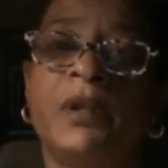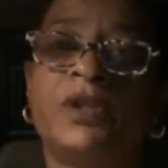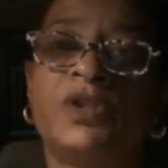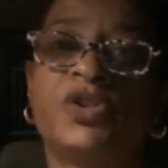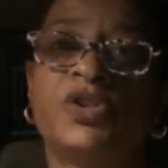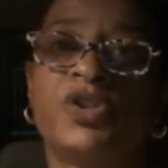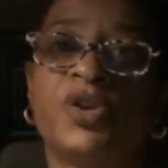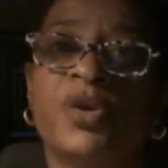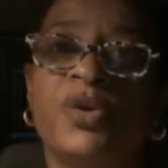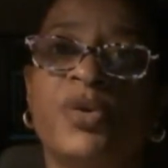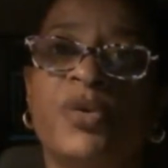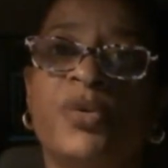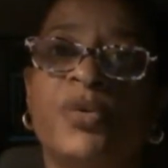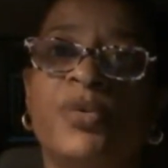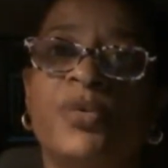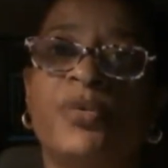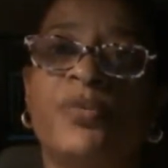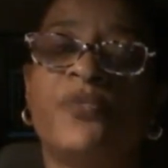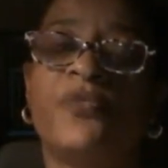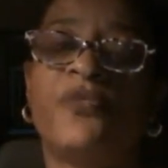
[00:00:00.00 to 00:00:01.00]

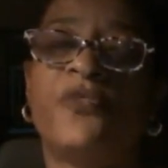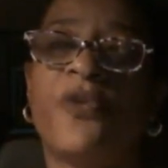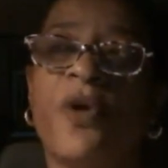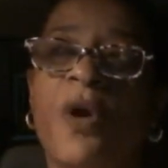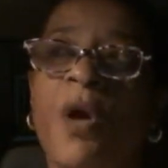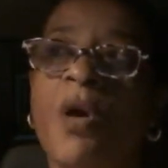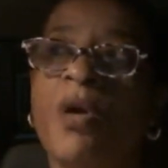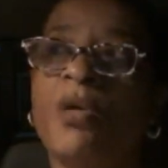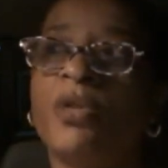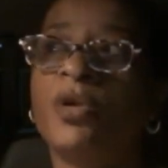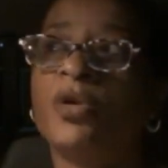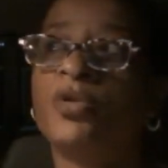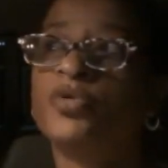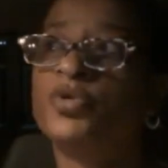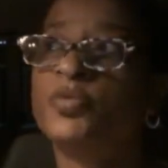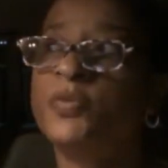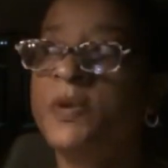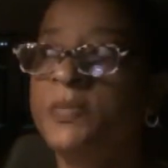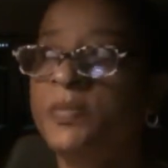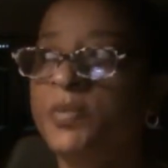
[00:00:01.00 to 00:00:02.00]
So for all
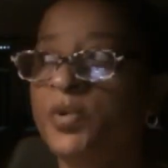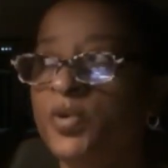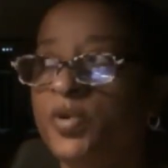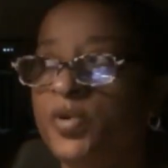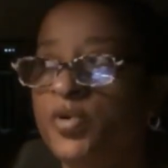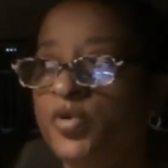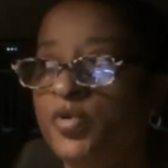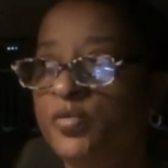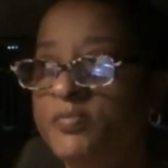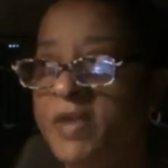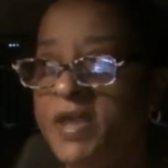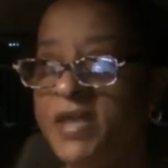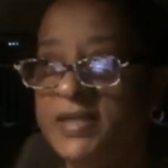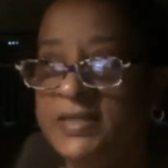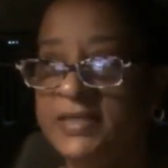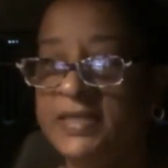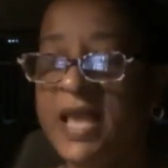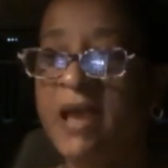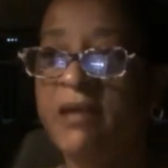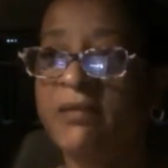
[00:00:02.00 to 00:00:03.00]
those people who may
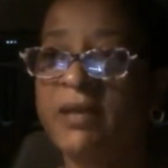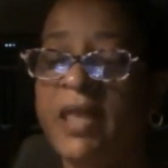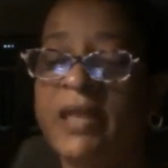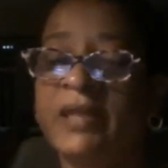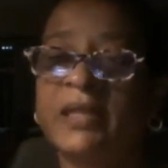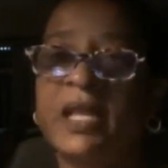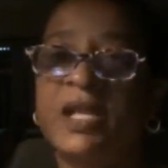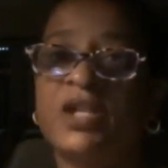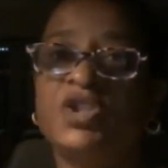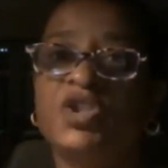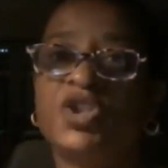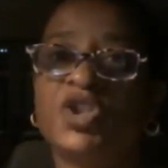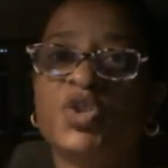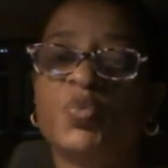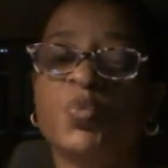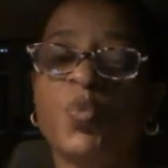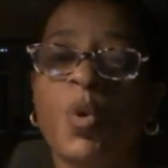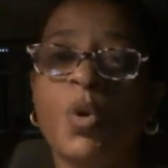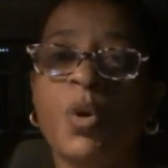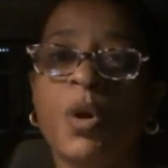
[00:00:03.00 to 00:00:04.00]
sound like they
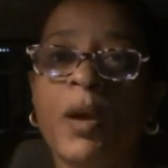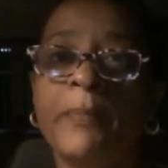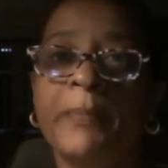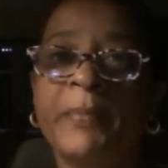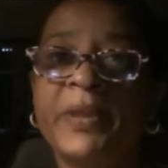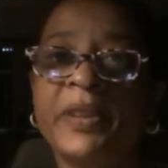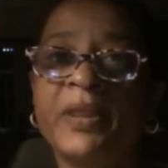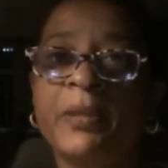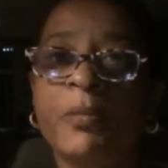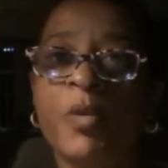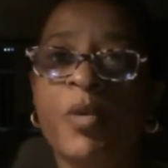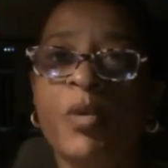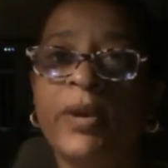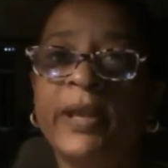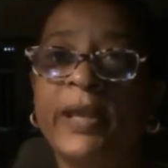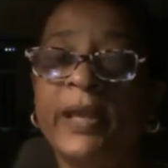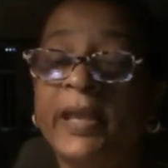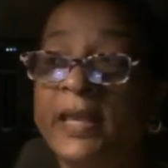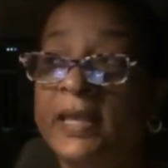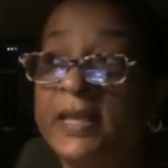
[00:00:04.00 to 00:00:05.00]
just woke up in the
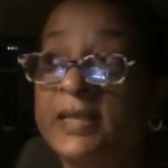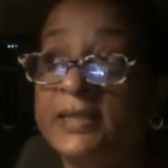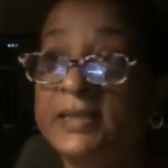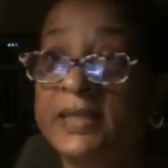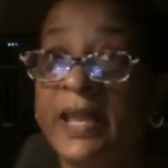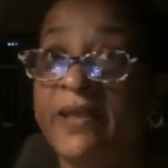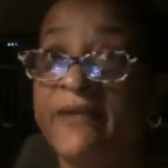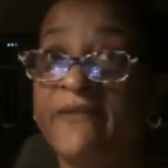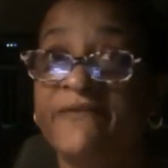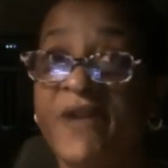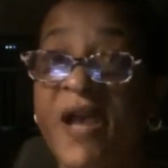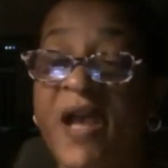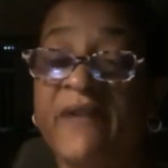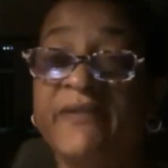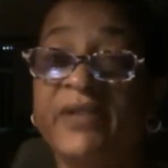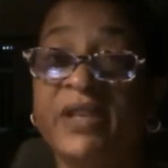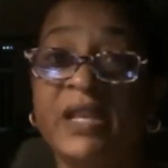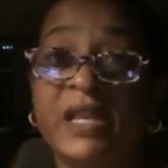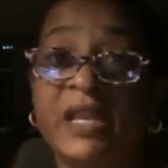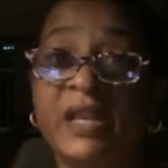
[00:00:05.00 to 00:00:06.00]
morning and it's like
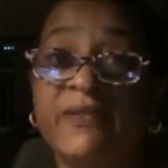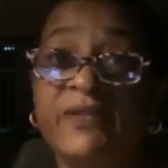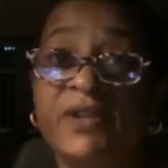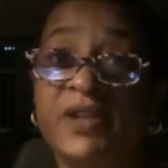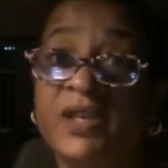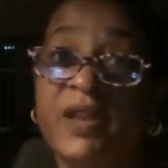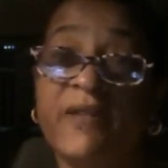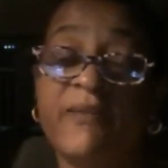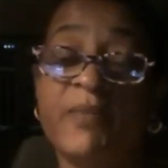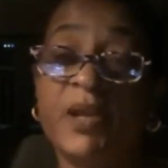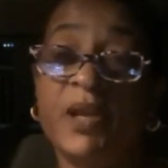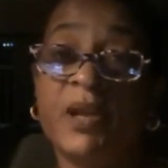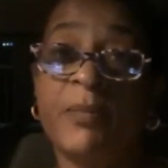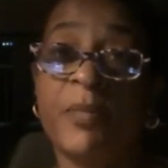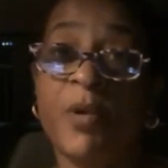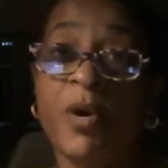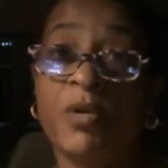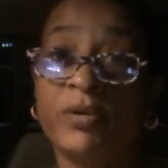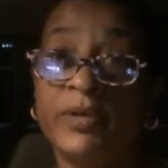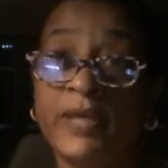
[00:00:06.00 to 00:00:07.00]
5 in the evening, they've been
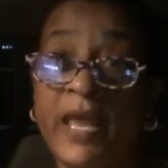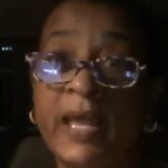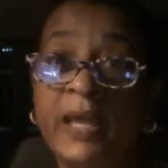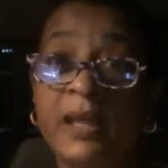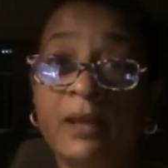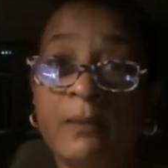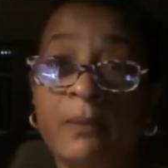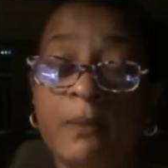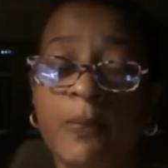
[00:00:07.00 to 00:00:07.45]
up all day,